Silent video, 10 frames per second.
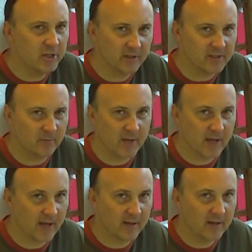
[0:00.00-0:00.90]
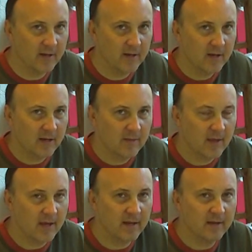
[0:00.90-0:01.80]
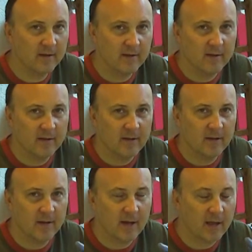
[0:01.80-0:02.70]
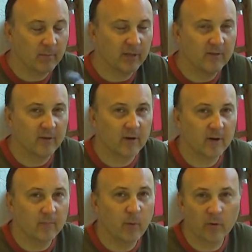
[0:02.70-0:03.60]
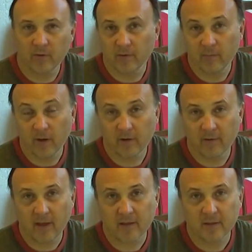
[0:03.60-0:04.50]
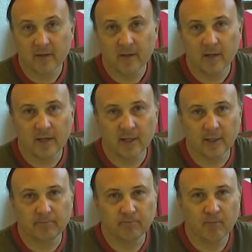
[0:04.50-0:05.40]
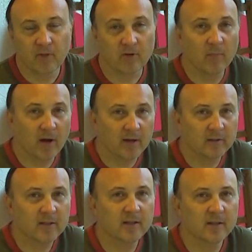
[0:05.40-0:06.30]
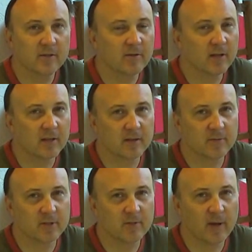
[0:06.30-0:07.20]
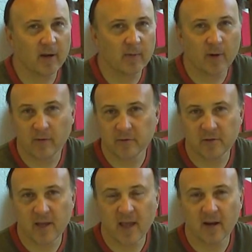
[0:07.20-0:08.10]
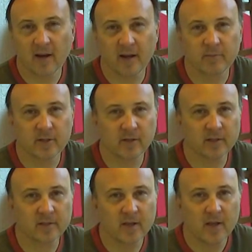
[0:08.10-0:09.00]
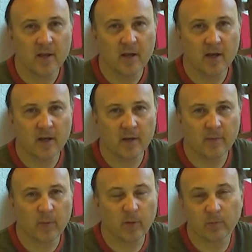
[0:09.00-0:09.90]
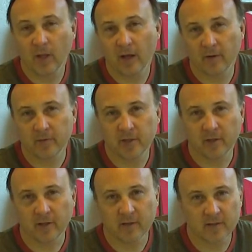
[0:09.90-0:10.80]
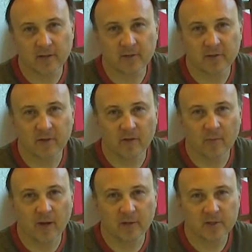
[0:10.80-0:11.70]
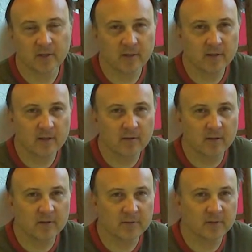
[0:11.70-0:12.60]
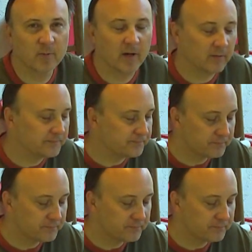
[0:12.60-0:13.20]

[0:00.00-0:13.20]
chilies that we add, they, I believe, are an important part of that. They're mild, and you can get them just about anywhere. Those are the Anaheim chilies. The poblano chili is also another mild chili that you can use as well.